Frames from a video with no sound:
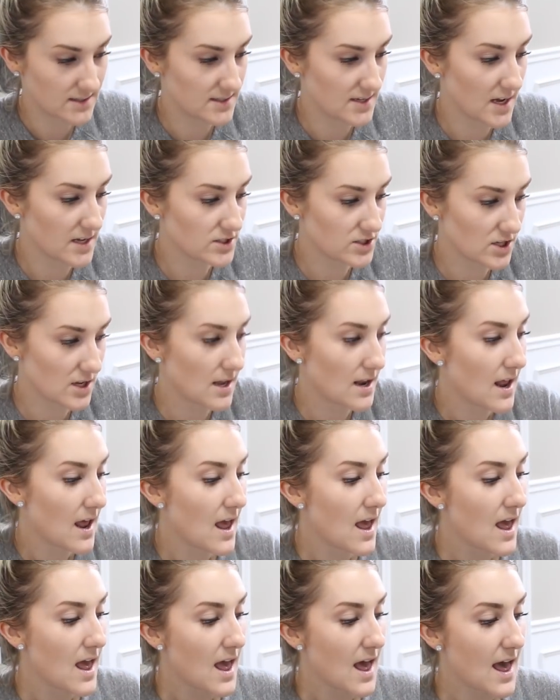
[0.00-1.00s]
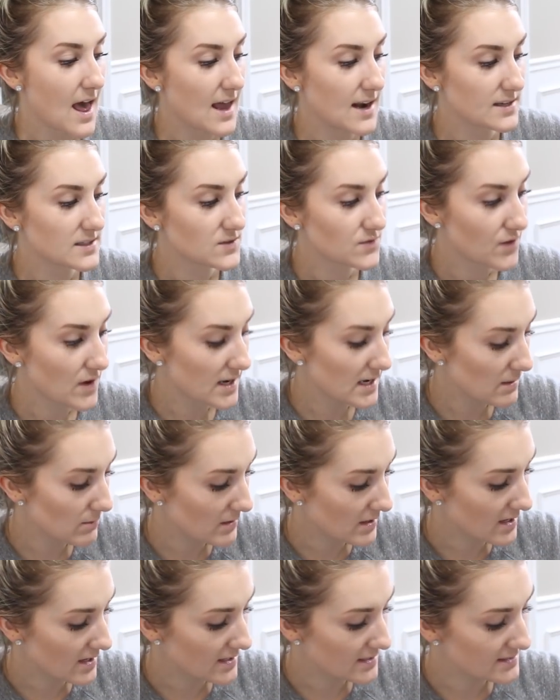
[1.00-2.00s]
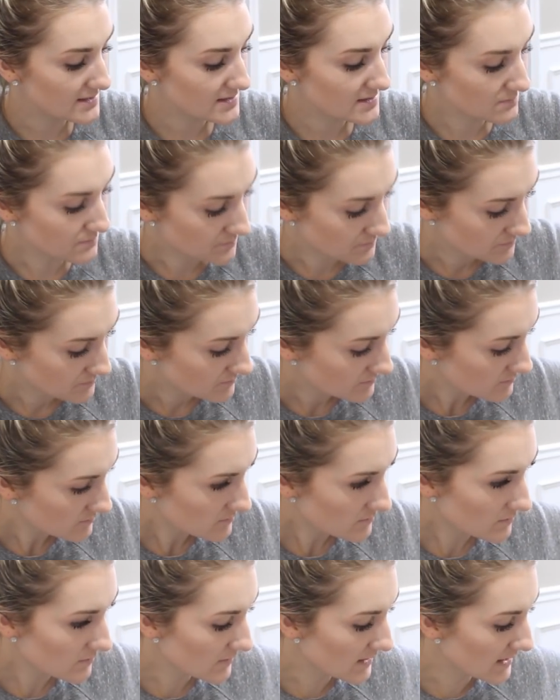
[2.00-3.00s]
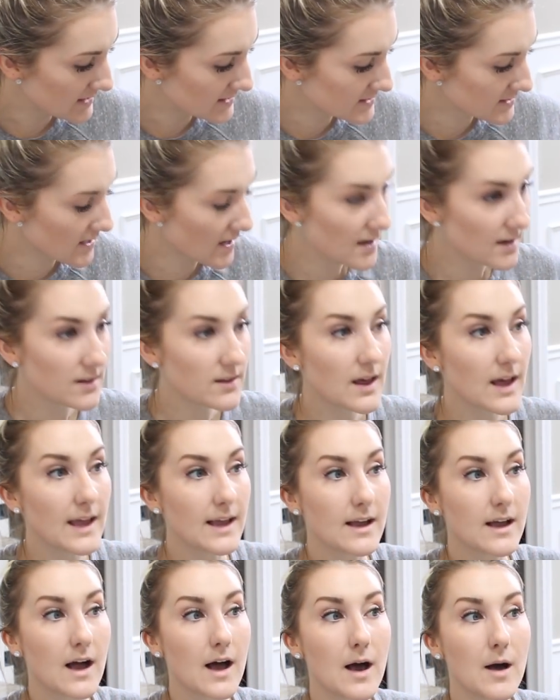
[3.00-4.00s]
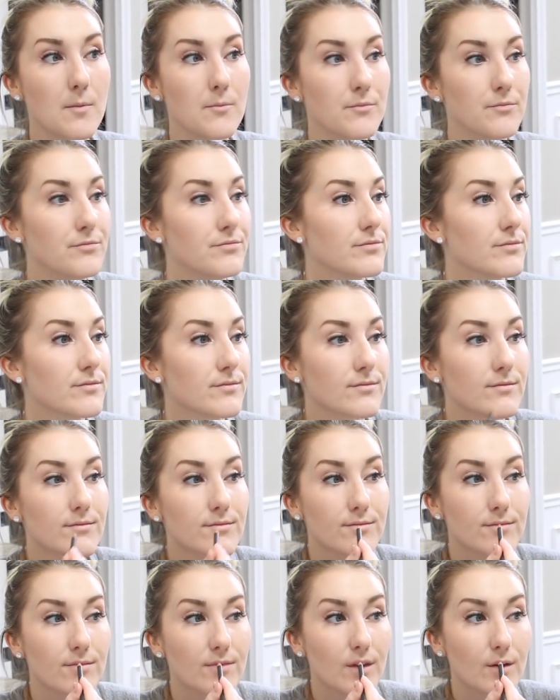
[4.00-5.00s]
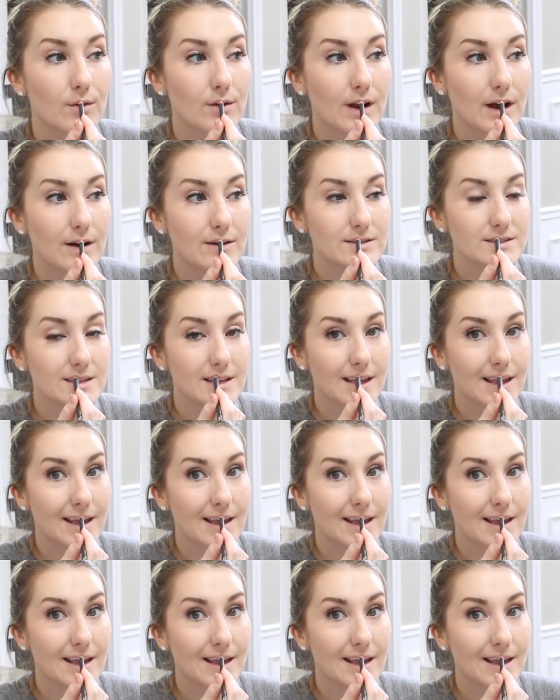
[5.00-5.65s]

touch it. And it's funny because it's kind of like when I was a